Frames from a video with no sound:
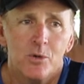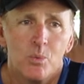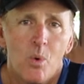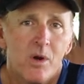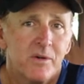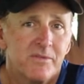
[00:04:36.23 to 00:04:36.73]

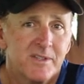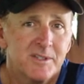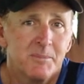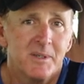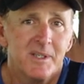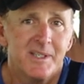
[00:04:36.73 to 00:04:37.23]
water
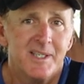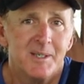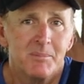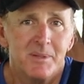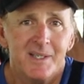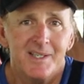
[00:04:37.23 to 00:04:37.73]
visibility
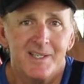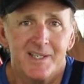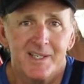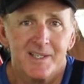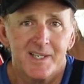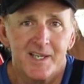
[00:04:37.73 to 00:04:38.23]
completely
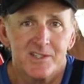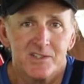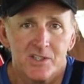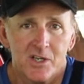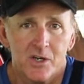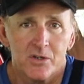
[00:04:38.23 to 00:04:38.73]
dictates
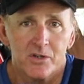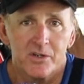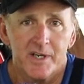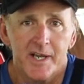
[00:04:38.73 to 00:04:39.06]
the color.